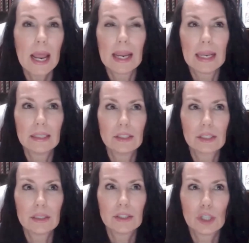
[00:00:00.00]
And
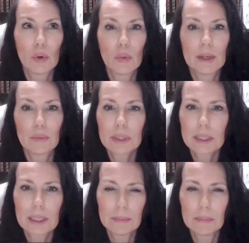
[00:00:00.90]
so it
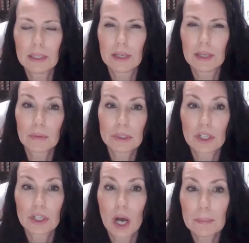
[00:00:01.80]
really hit me that I was
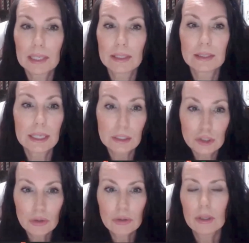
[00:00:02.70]
not being
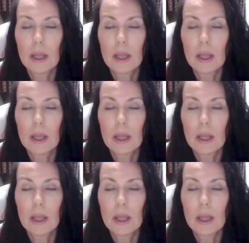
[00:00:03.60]
intentional